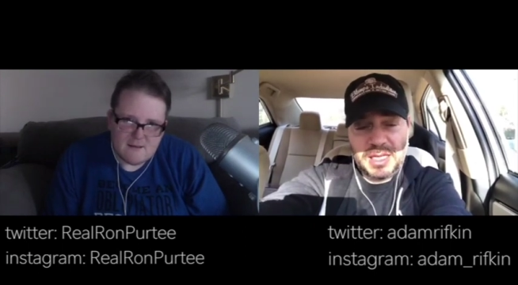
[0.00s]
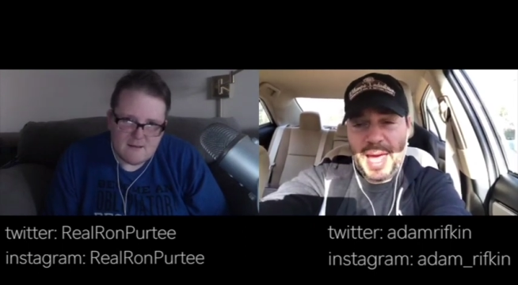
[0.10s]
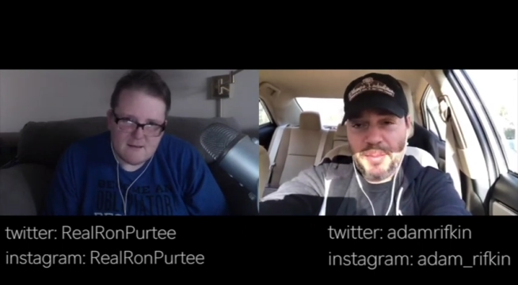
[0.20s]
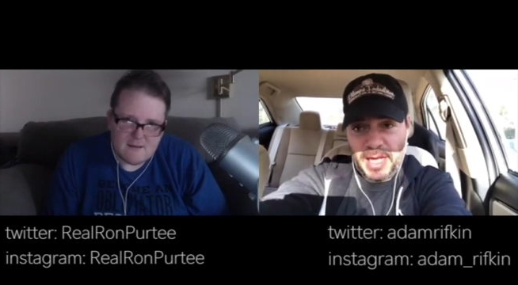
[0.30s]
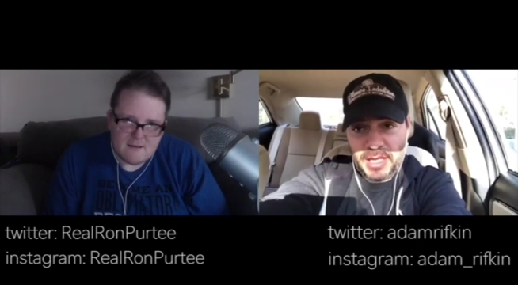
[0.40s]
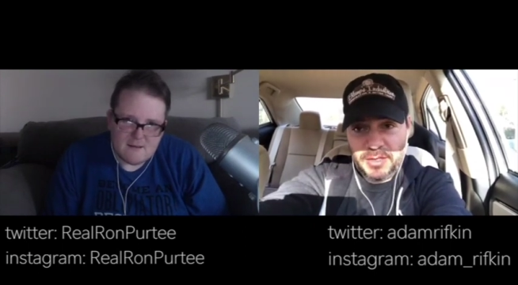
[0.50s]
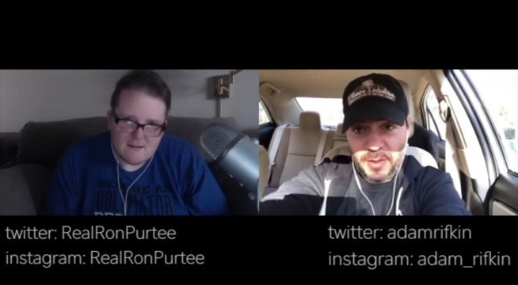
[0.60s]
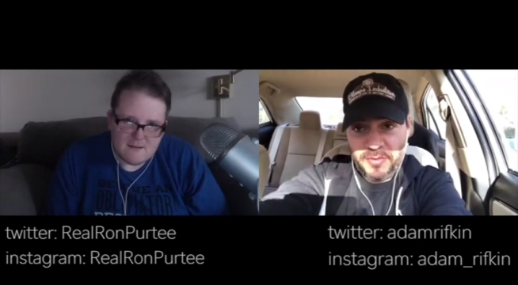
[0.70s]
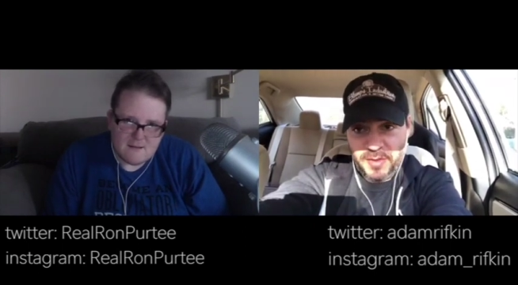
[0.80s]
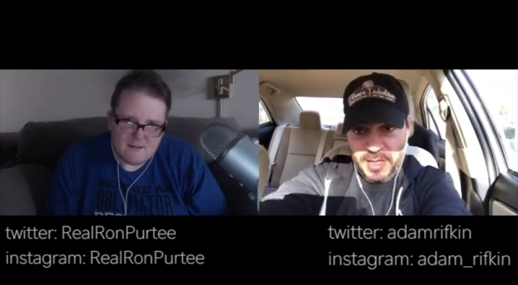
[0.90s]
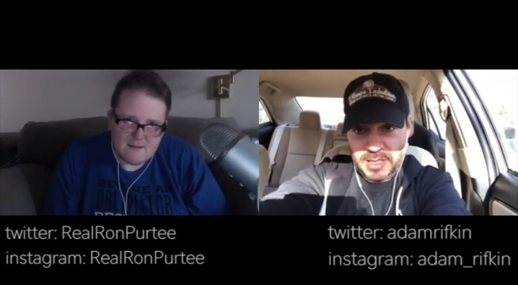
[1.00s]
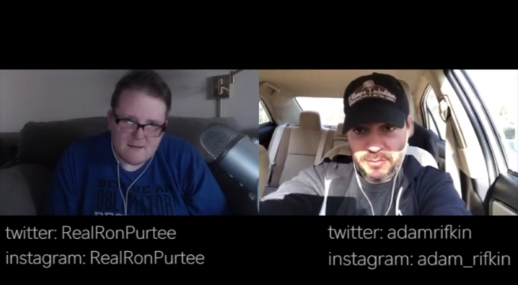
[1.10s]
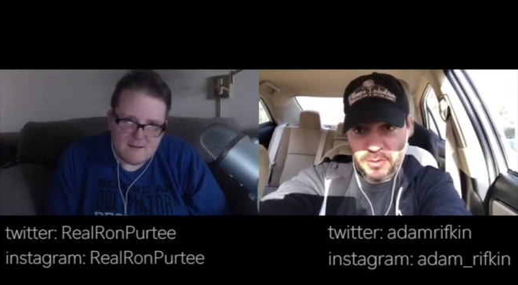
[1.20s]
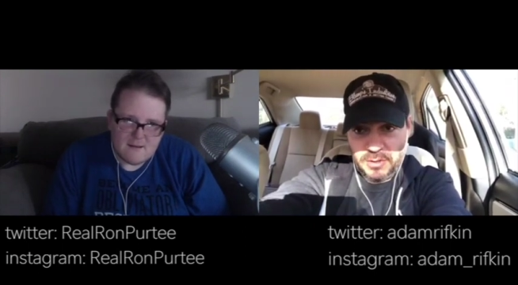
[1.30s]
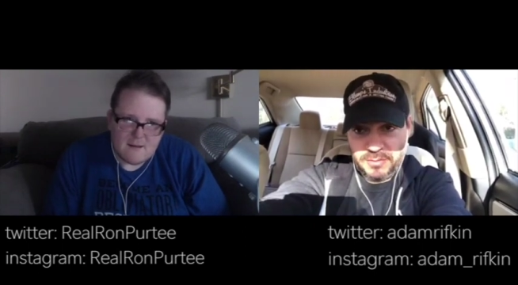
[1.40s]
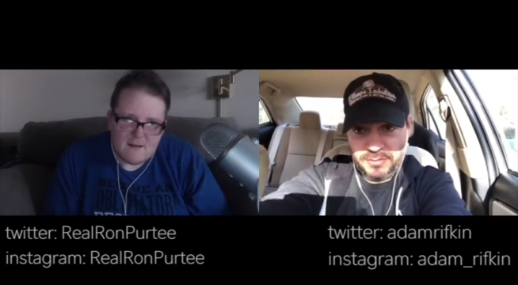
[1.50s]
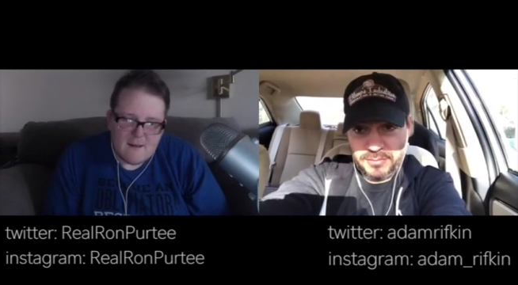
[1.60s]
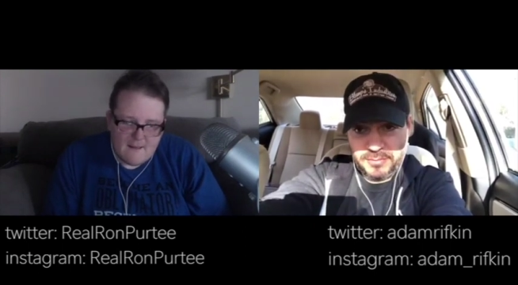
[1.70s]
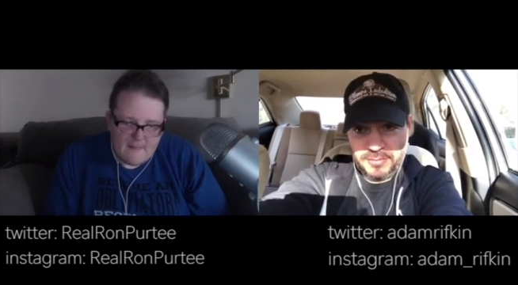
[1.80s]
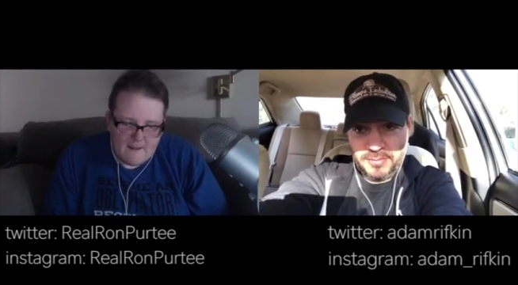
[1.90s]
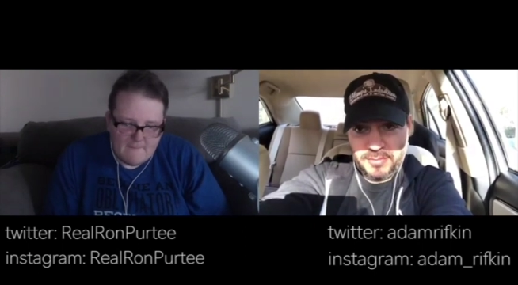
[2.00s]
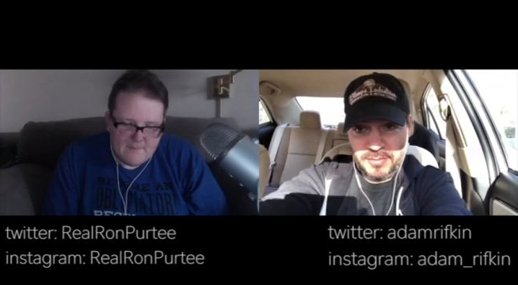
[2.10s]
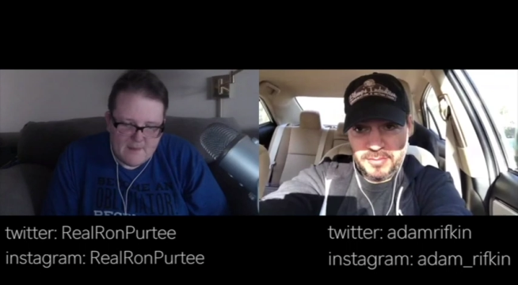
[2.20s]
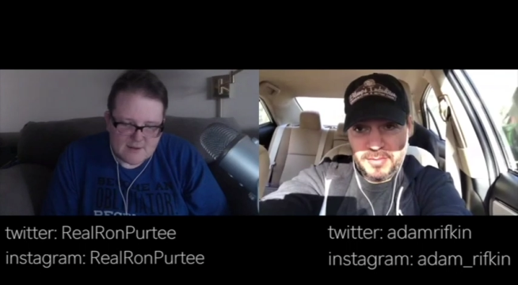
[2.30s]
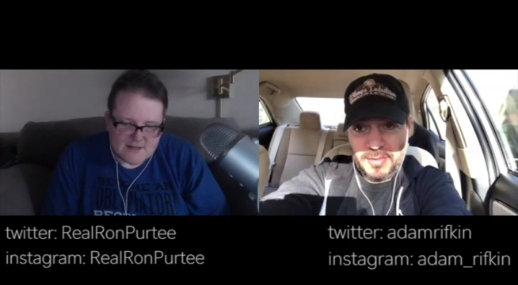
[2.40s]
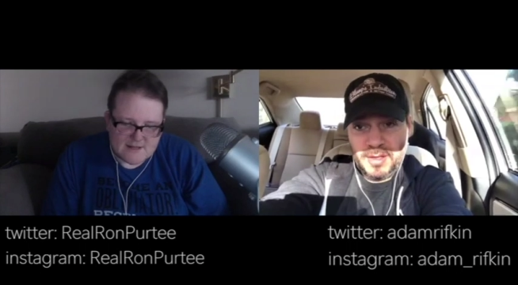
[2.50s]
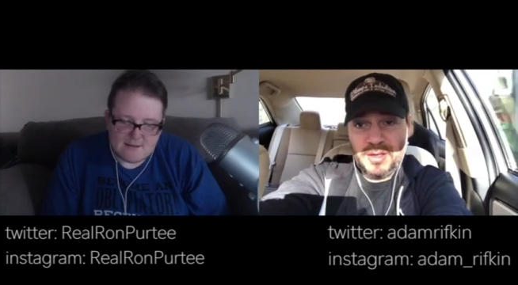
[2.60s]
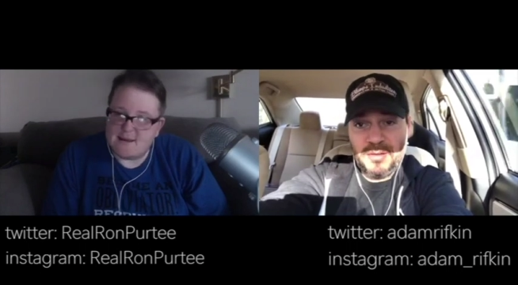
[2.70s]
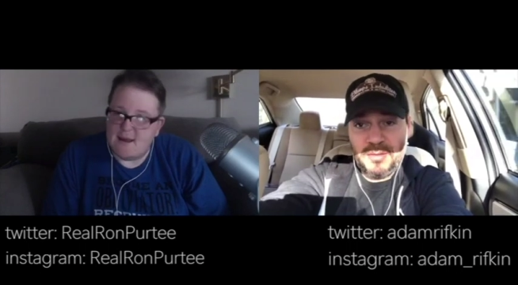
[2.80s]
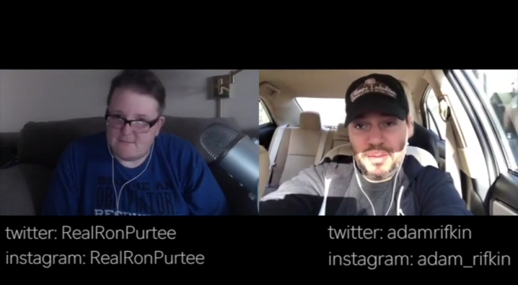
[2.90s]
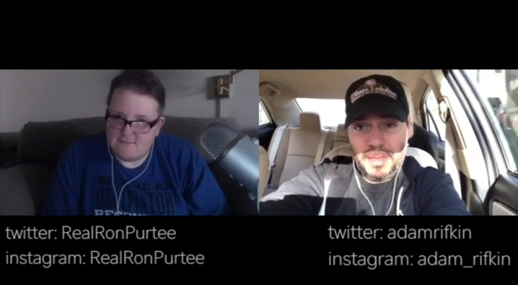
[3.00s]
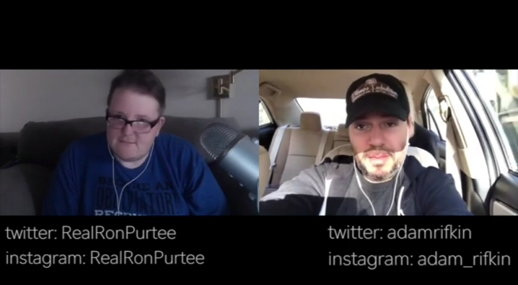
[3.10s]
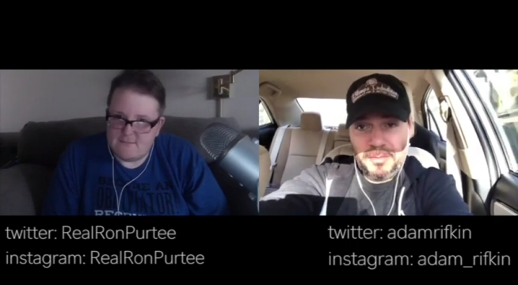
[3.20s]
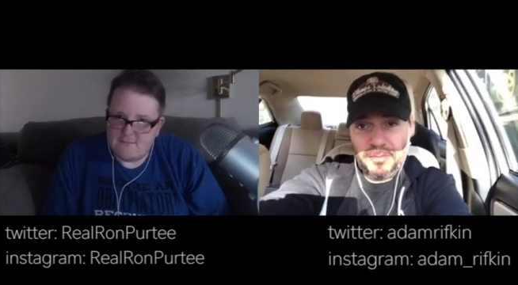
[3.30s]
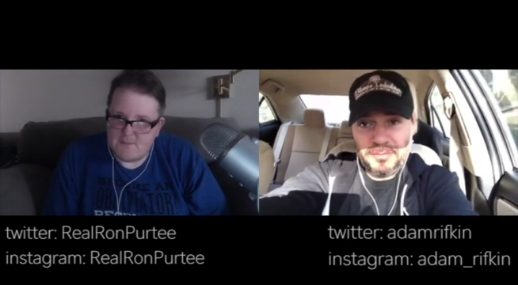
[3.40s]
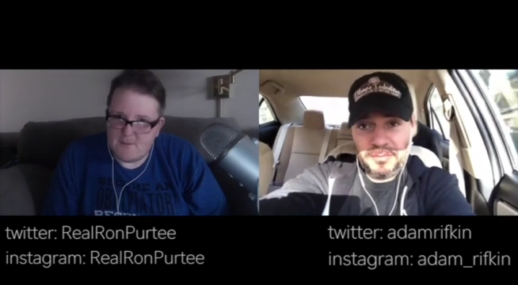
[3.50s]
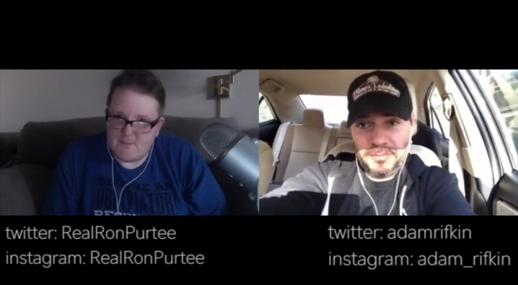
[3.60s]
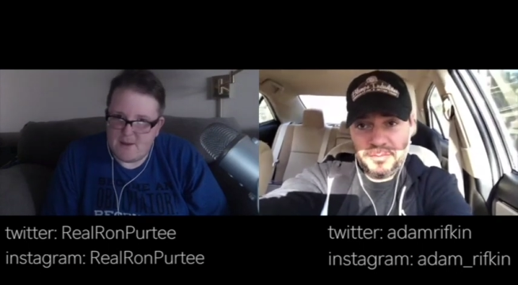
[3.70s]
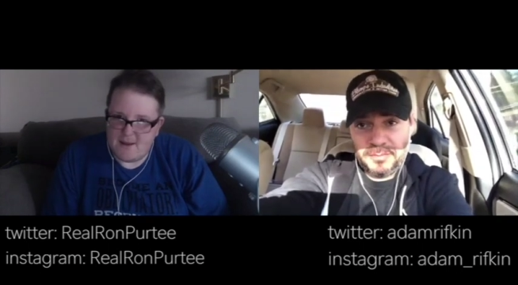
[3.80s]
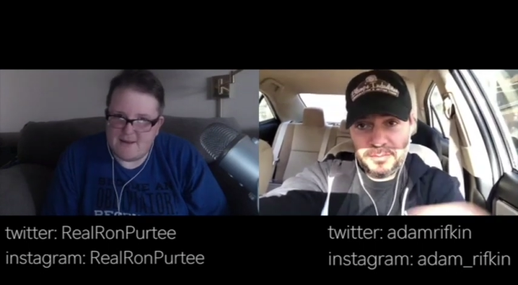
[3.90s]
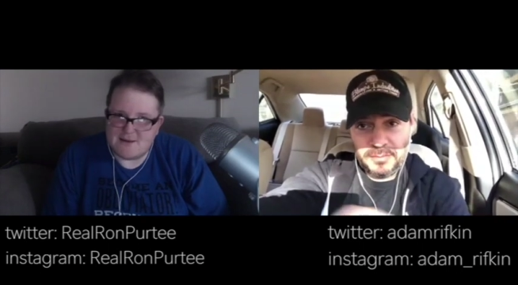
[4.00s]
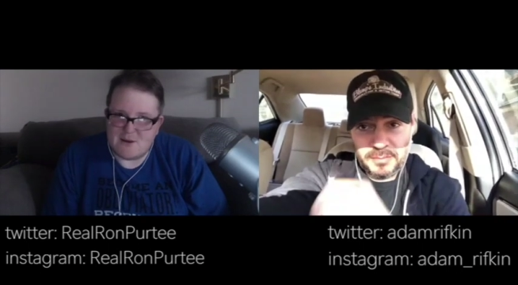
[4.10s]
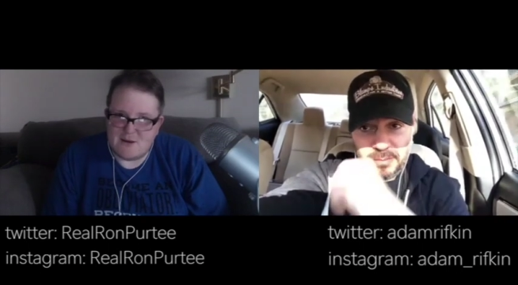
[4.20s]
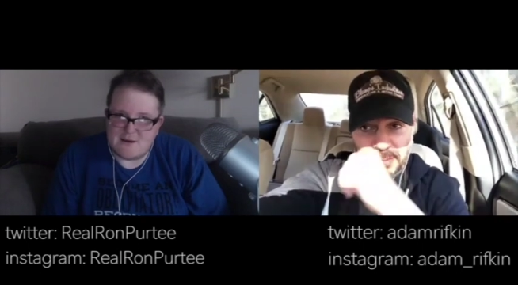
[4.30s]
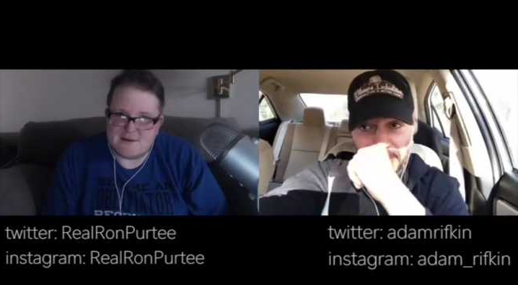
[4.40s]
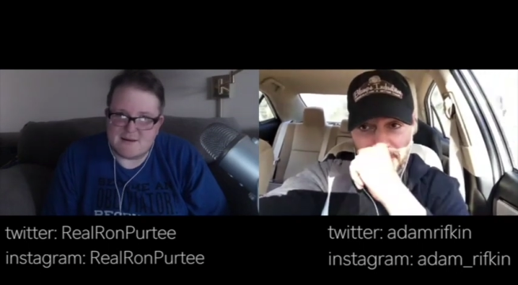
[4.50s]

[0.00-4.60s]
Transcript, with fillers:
Speaker 1: Slamdance Film Festival.
Speaker 2: Now, since then, Penn has lost a